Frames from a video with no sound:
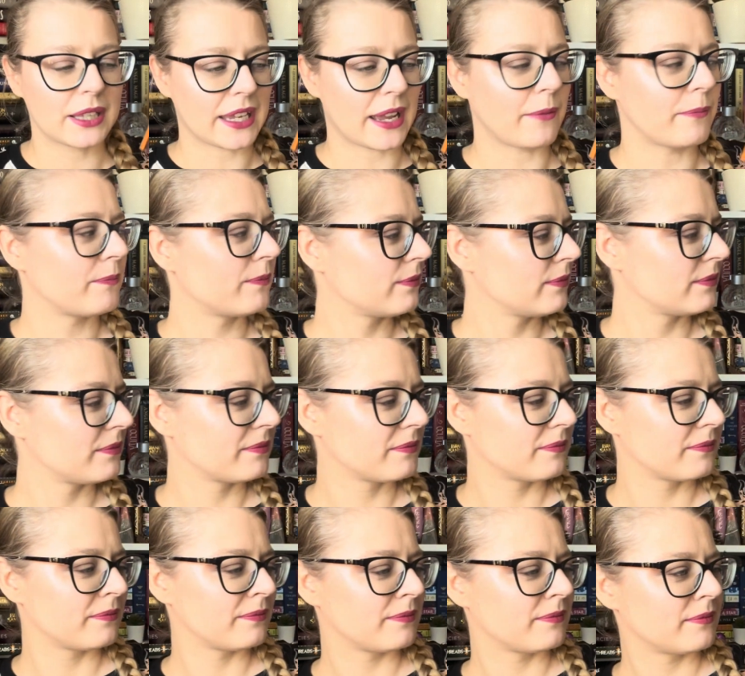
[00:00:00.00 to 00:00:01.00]
yeah,
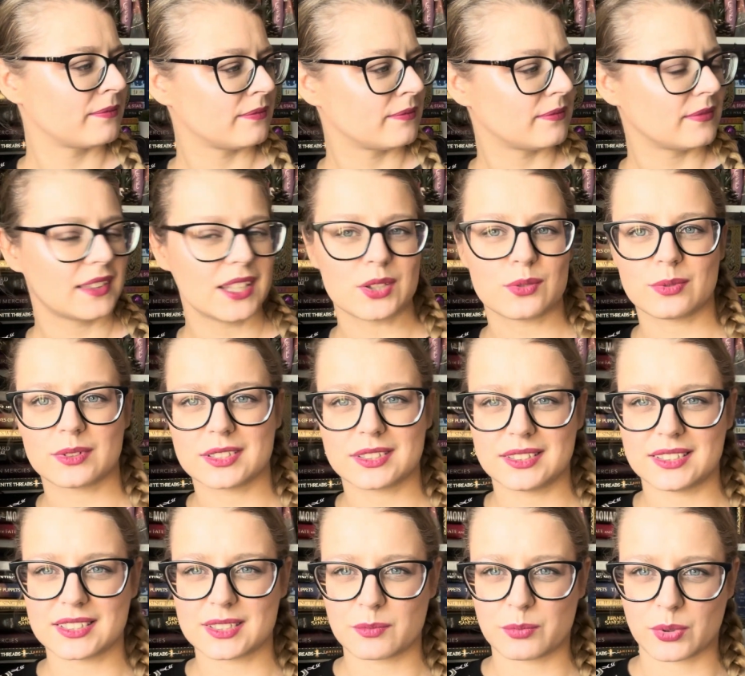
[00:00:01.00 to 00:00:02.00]
this was
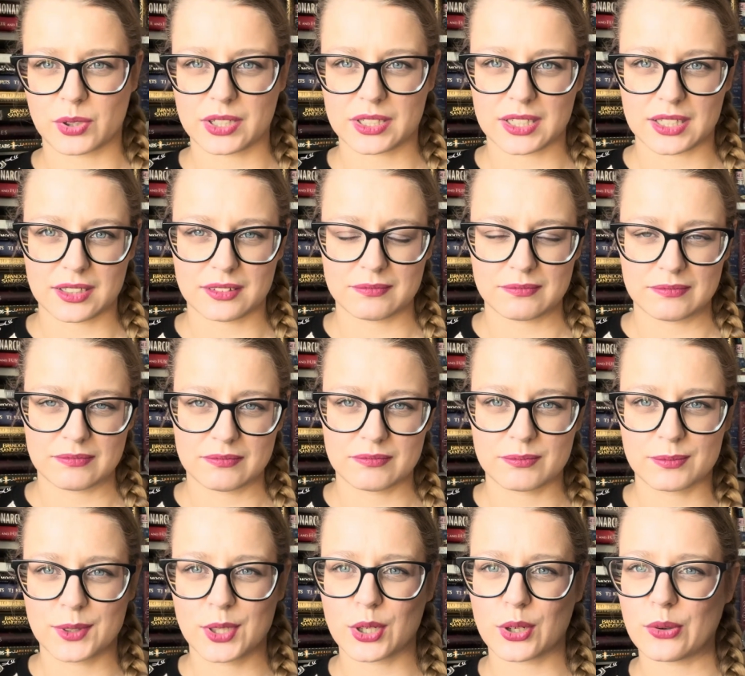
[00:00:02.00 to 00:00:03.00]
disappointing.
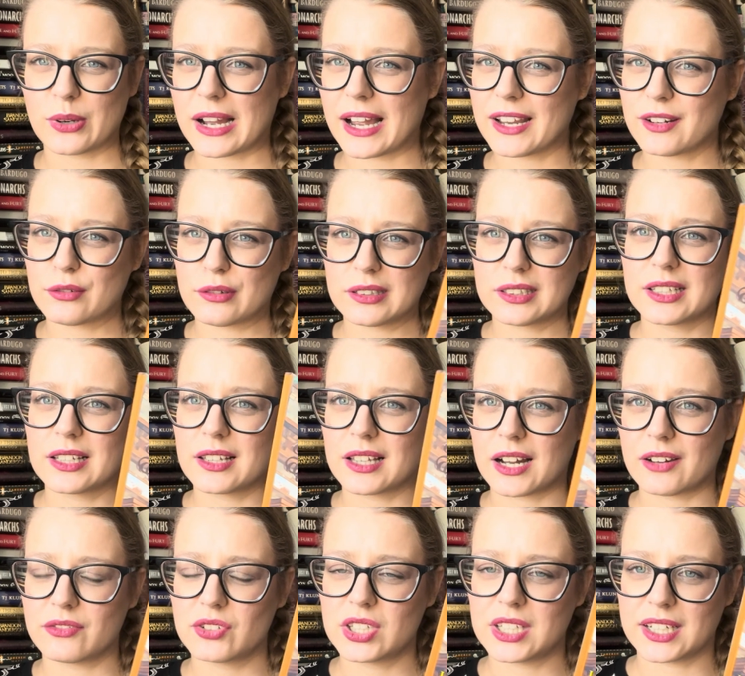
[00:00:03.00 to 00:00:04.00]
Though I really
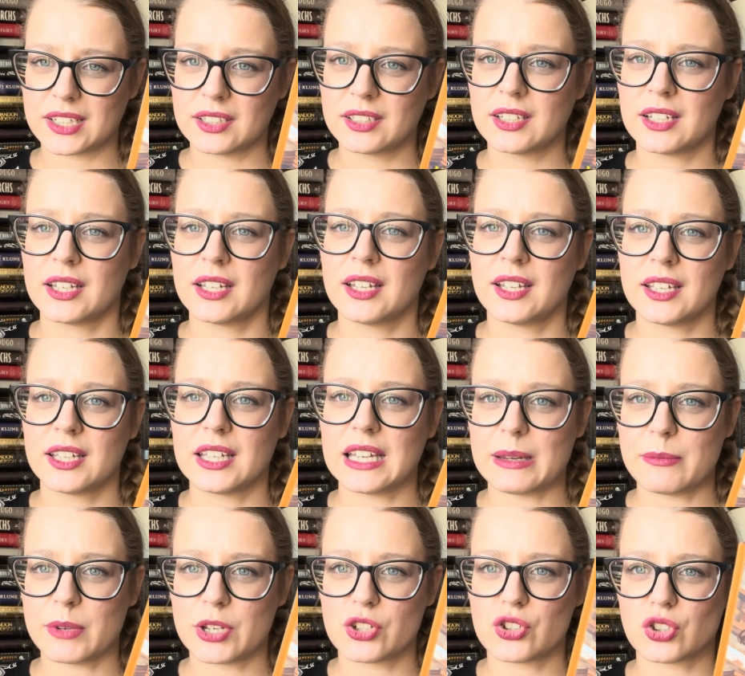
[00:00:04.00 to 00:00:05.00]
love the
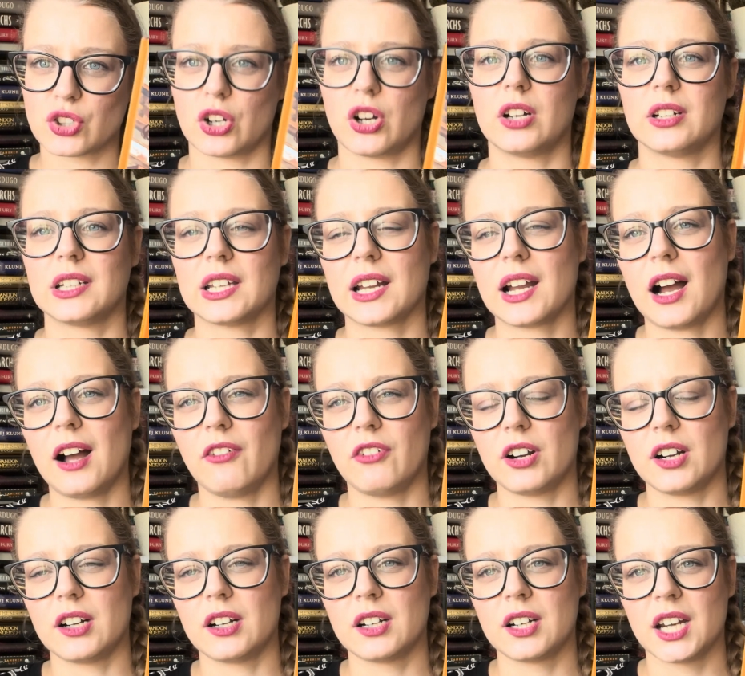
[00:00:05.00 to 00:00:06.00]
image on the
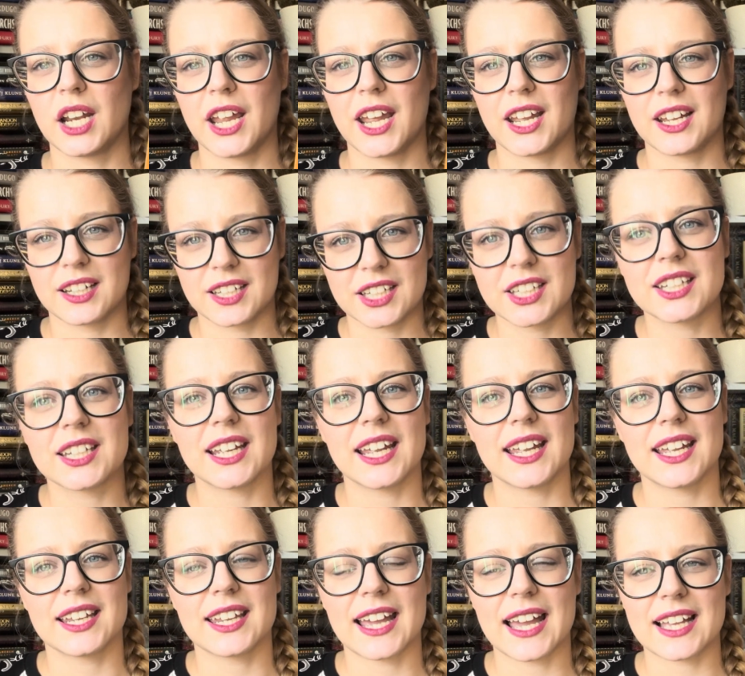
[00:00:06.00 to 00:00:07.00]
cover, and
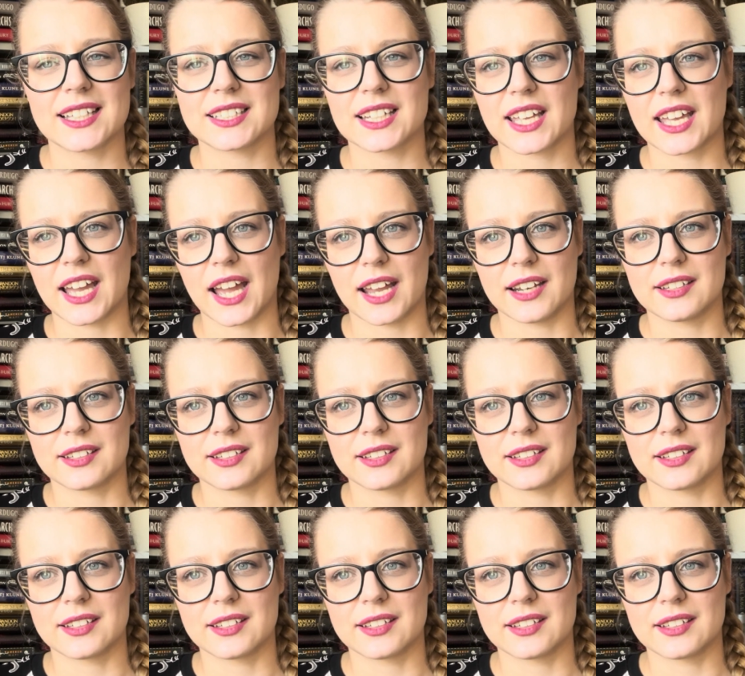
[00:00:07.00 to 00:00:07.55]
it has a cat